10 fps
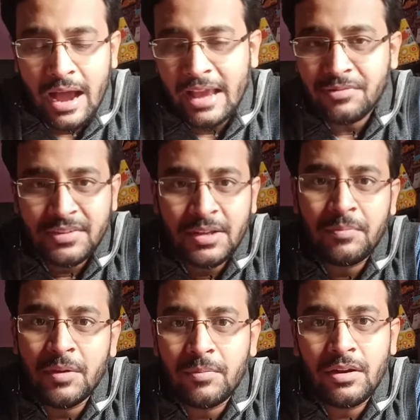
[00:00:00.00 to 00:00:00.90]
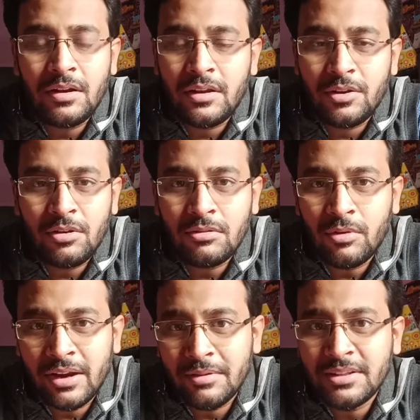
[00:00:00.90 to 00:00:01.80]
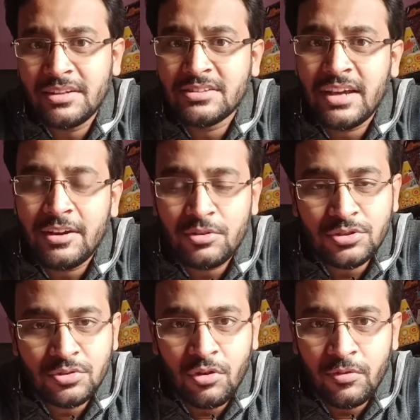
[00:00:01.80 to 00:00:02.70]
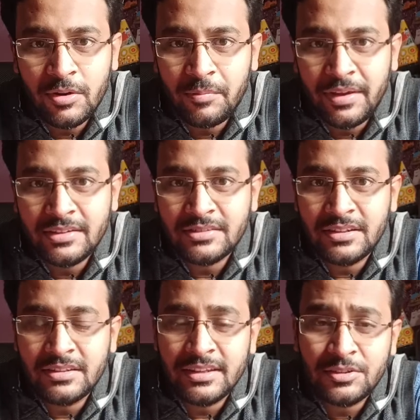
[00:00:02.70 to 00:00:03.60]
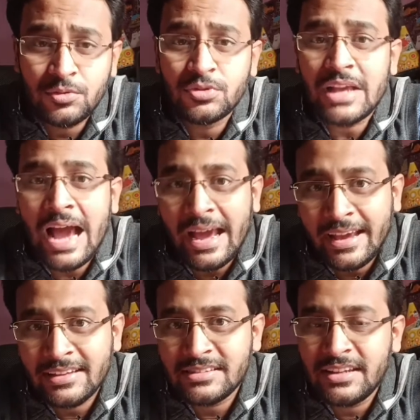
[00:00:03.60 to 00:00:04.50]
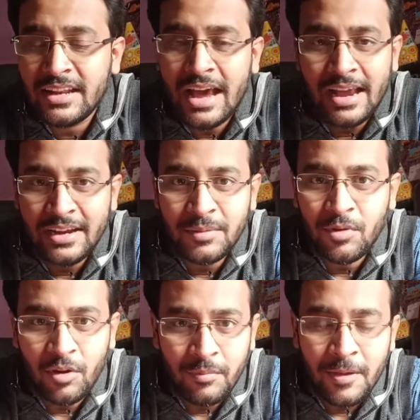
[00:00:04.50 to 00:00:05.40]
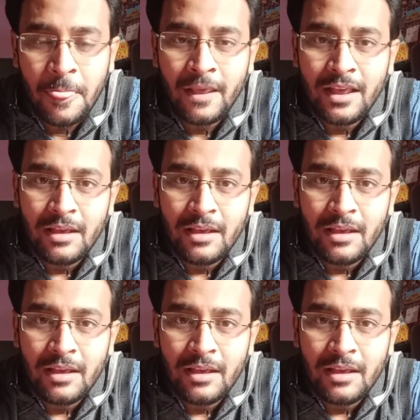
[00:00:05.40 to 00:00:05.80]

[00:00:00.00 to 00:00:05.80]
I have seen people, you know, whenever they decide to go for PhD, they choose IISc and IIT Bombay